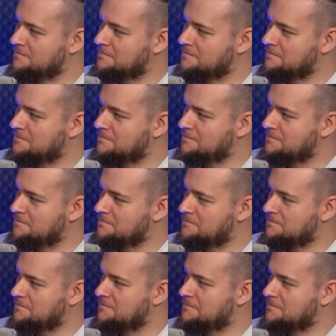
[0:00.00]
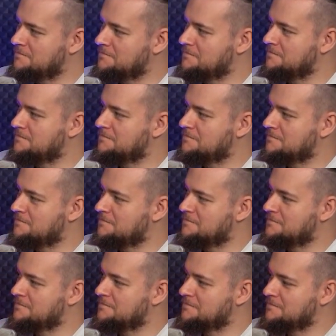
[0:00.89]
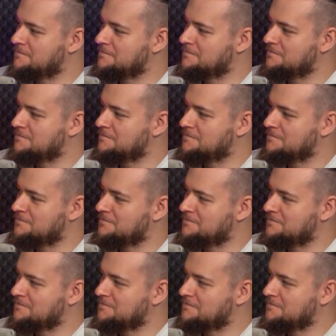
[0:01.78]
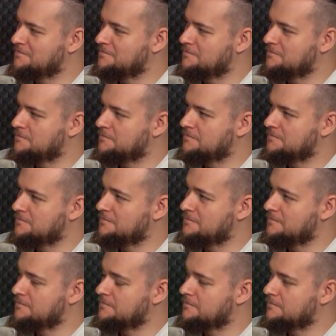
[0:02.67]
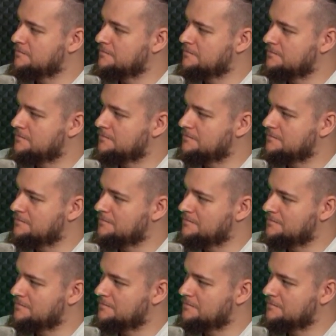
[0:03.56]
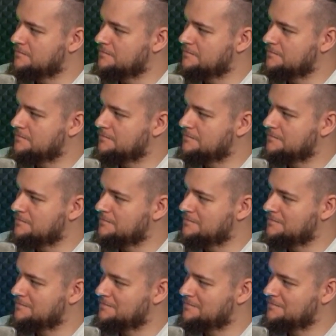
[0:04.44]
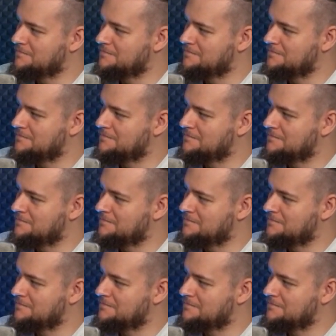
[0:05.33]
No words are spoken by the person on screen.